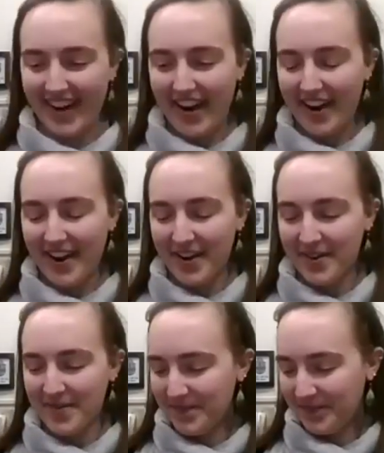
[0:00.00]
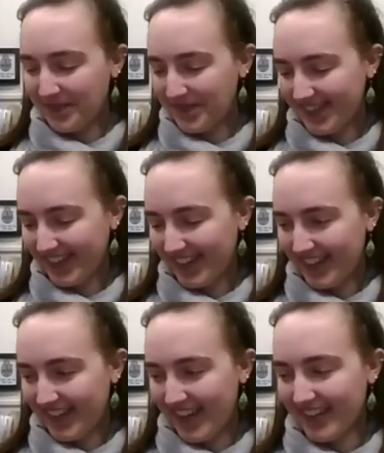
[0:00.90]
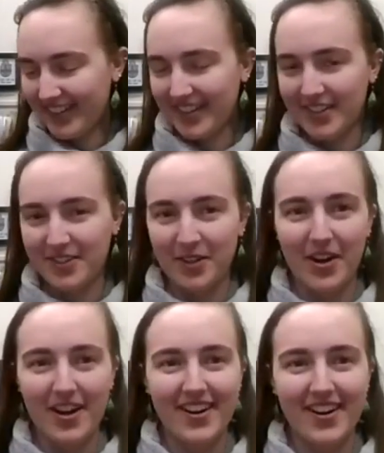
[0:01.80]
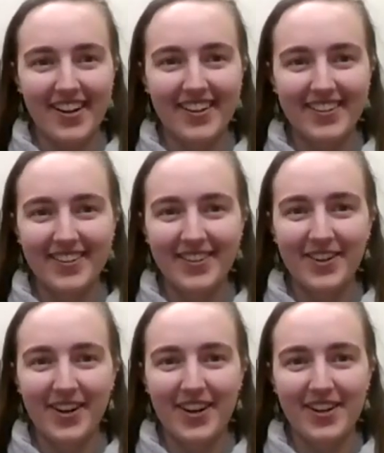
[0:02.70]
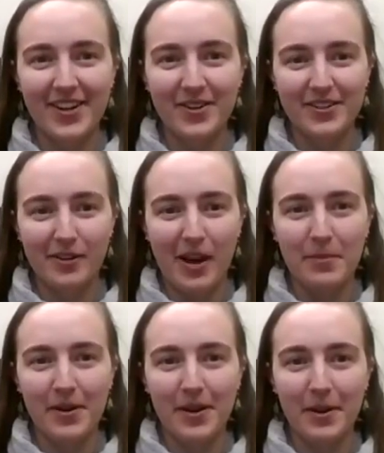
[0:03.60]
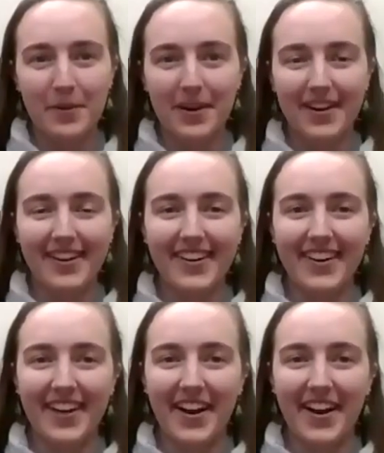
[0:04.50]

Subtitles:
I think that's a great great note to wrap it up on.